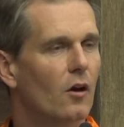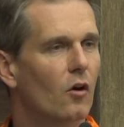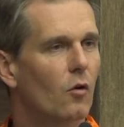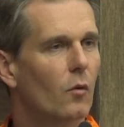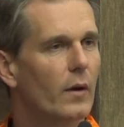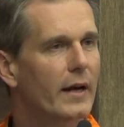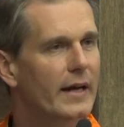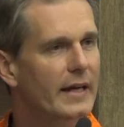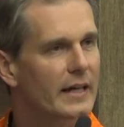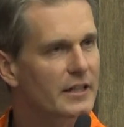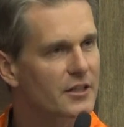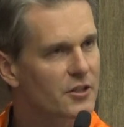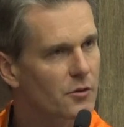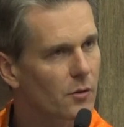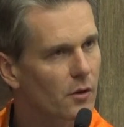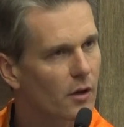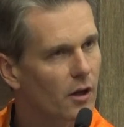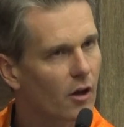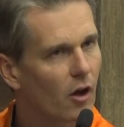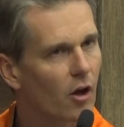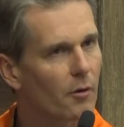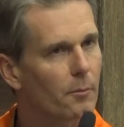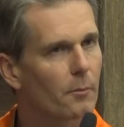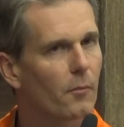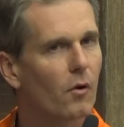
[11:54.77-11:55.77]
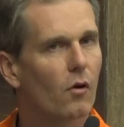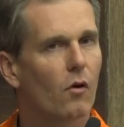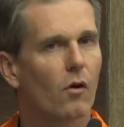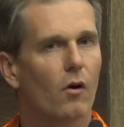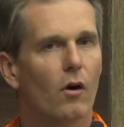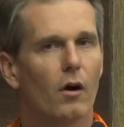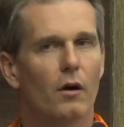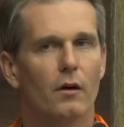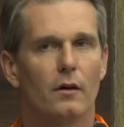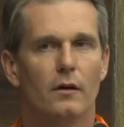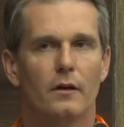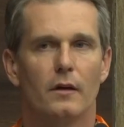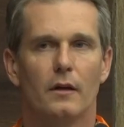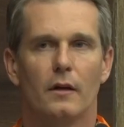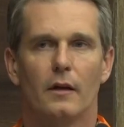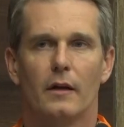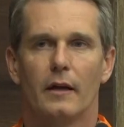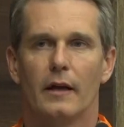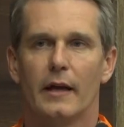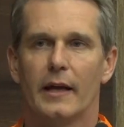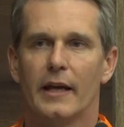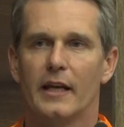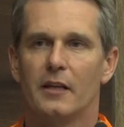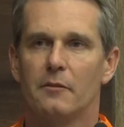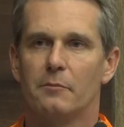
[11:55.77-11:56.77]
We can do a lot more
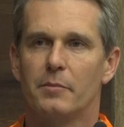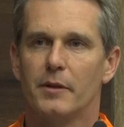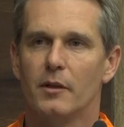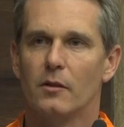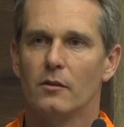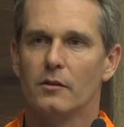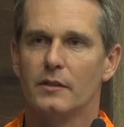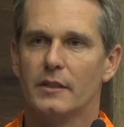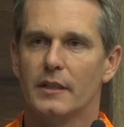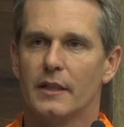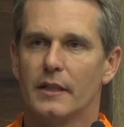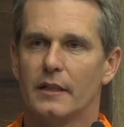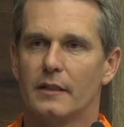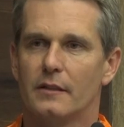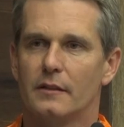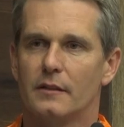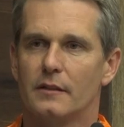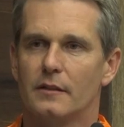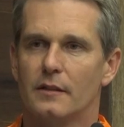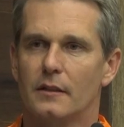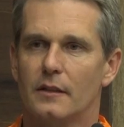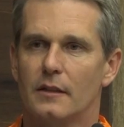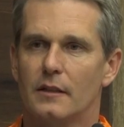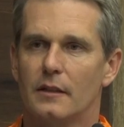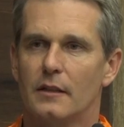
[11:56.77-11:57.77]
in building